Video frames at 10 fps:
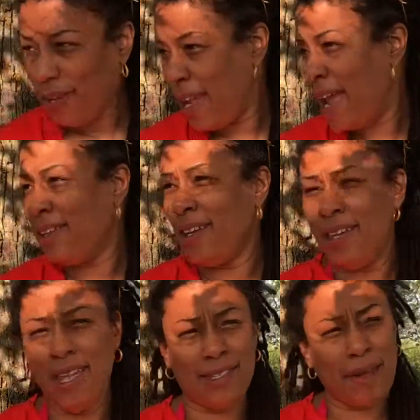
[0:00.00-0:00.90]
Nana it
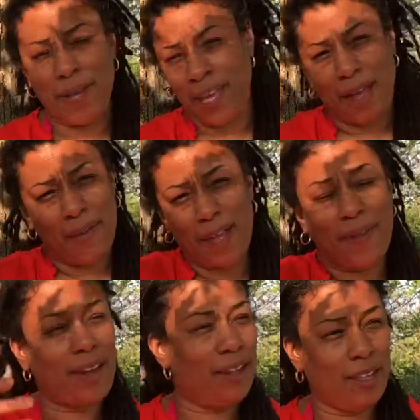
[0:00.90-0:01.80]
is. I mean, I'm
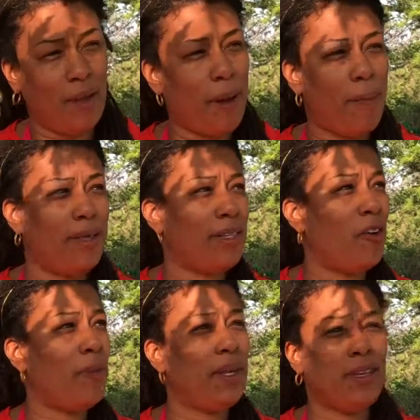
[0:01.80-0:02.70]
not going to think about
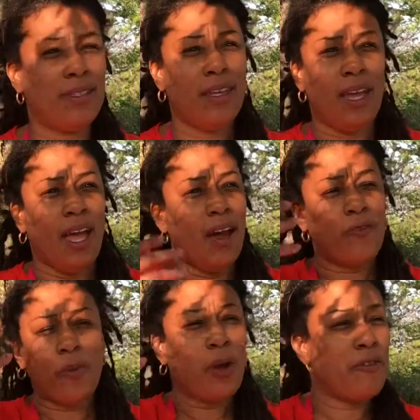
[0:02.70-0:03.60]
myself because
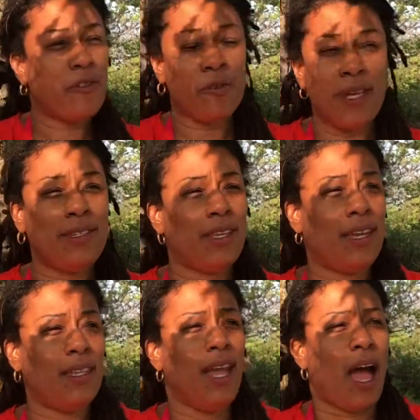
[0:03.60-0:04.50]
for whatever
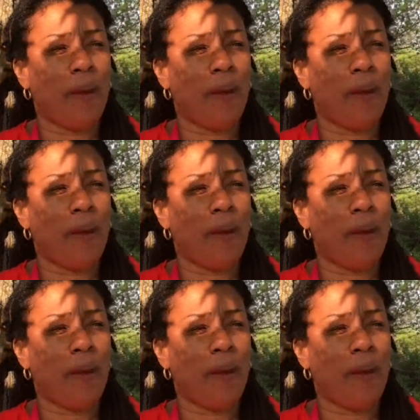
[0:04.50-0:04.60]
reason,